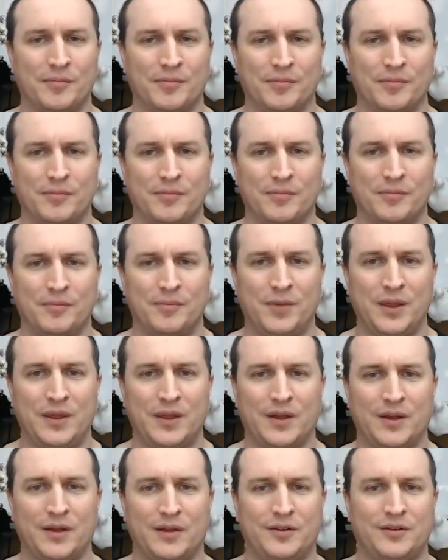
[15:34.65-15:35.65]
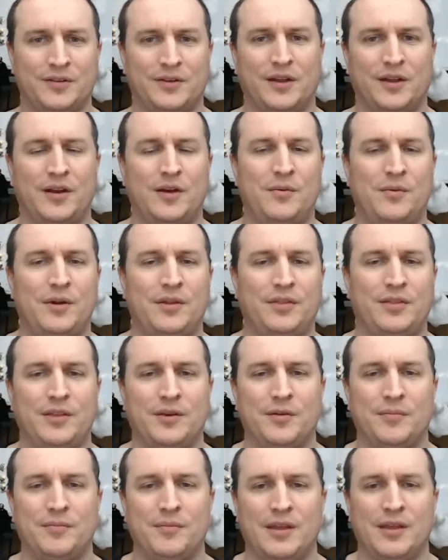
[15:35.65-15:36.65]
because I don't want
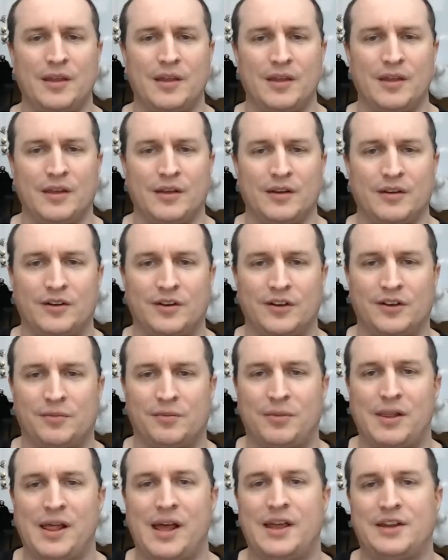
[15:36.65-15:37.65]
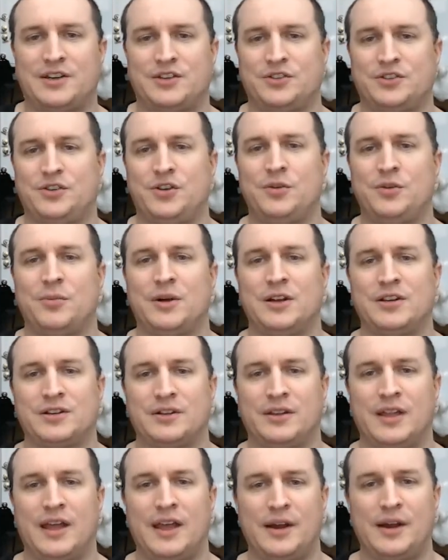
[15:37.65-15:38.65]
them to splash too much
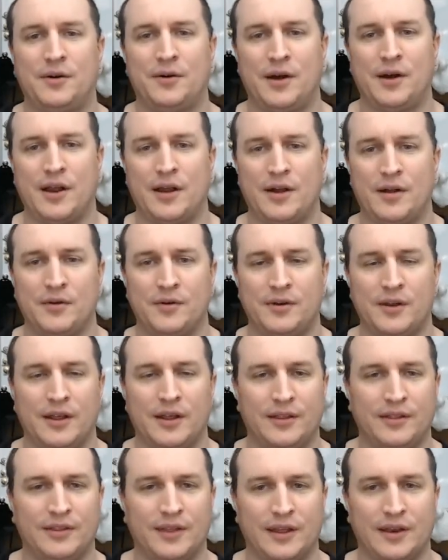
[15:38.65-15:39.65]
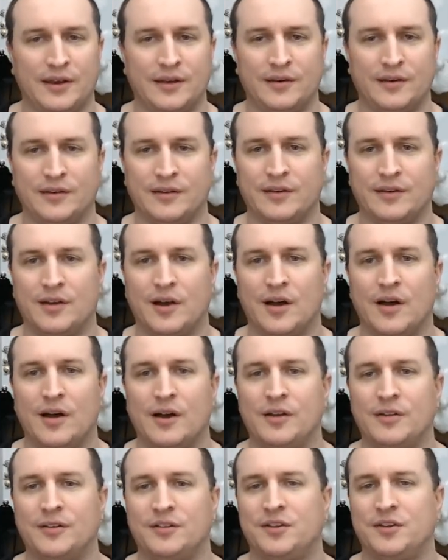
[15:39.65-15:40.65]
light around and then
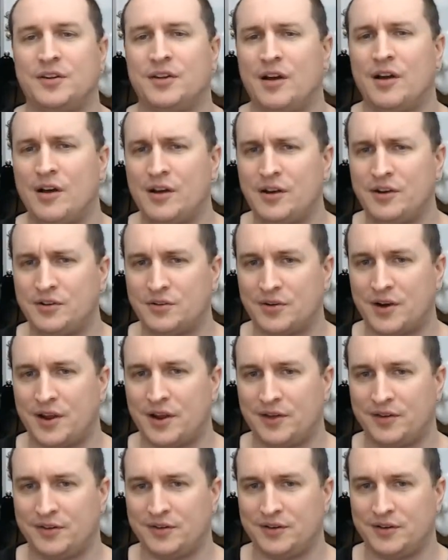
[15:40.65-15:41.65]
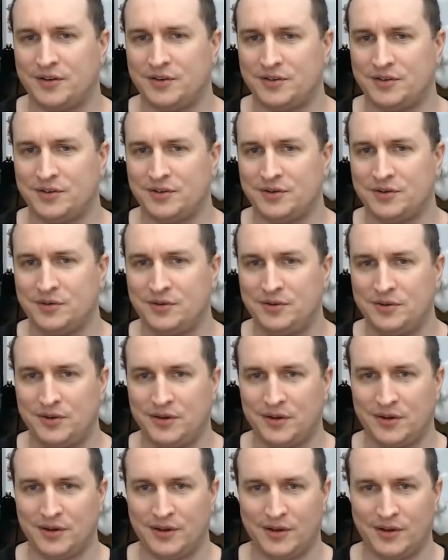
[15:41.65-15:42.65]
cause contrast issues
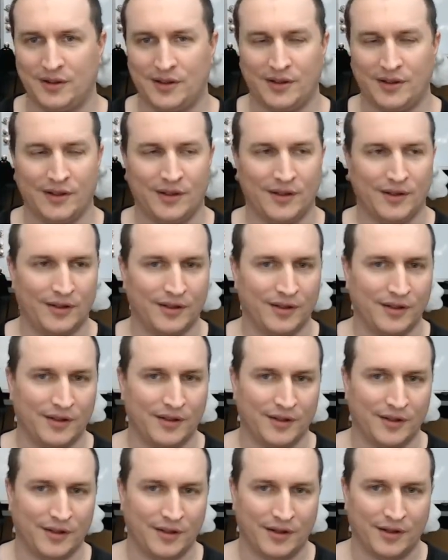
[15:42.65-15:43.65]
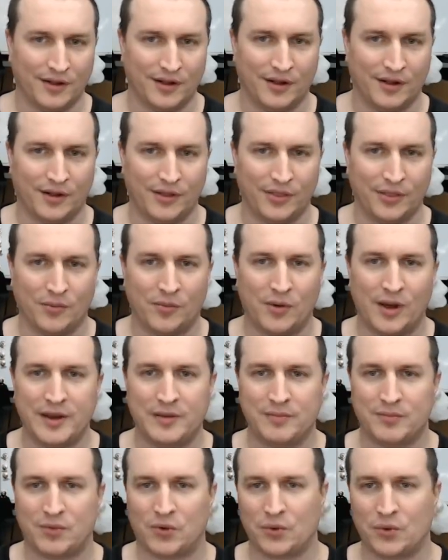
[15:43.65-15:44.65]
on the
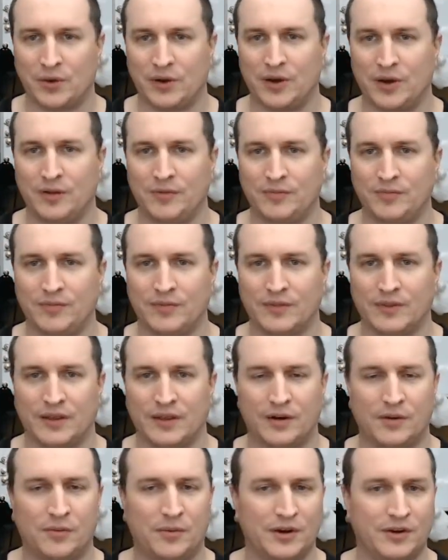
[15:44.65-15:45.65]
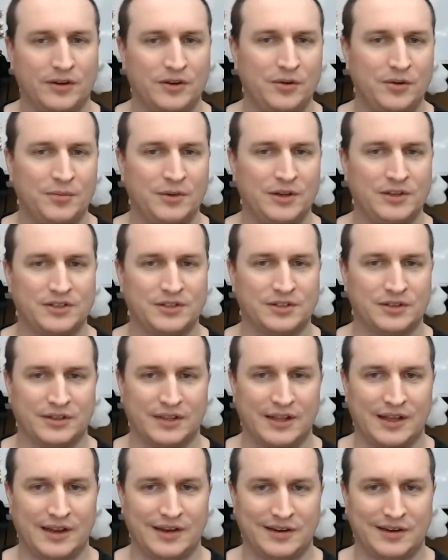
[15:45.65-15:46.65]
whiteboard. I don't want too much
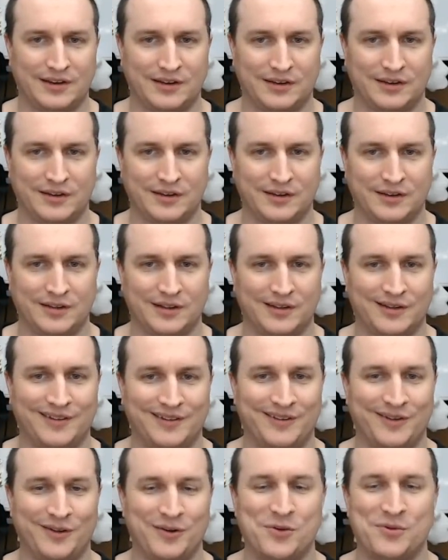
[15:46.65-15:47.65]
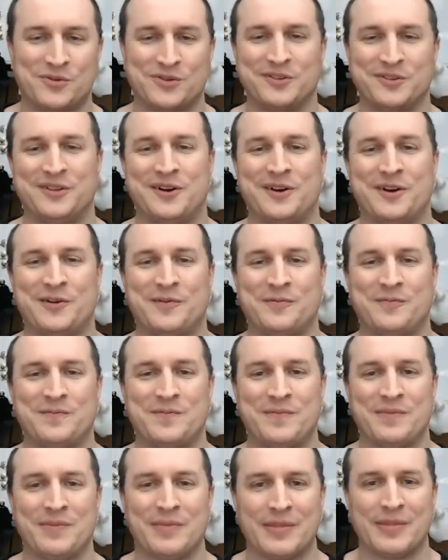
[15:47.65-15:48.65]
light over there.
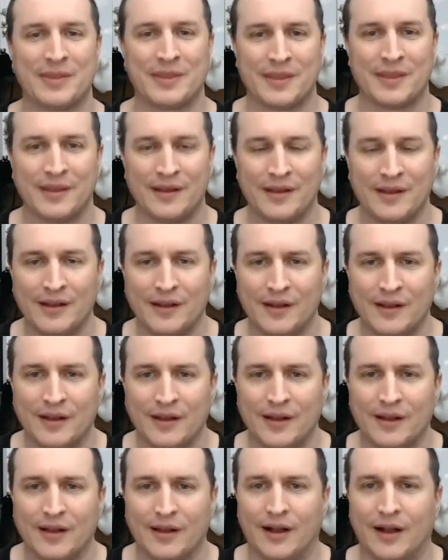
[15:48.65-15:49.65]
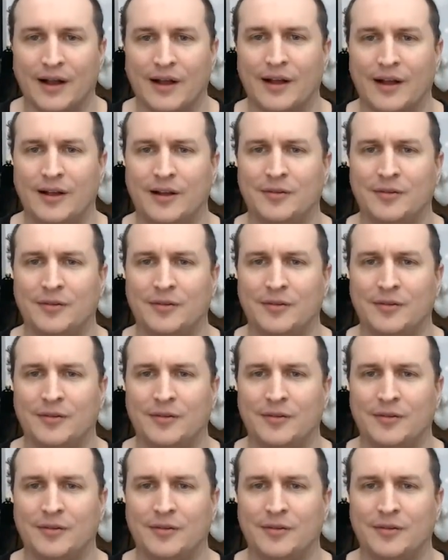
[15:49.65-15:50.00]
But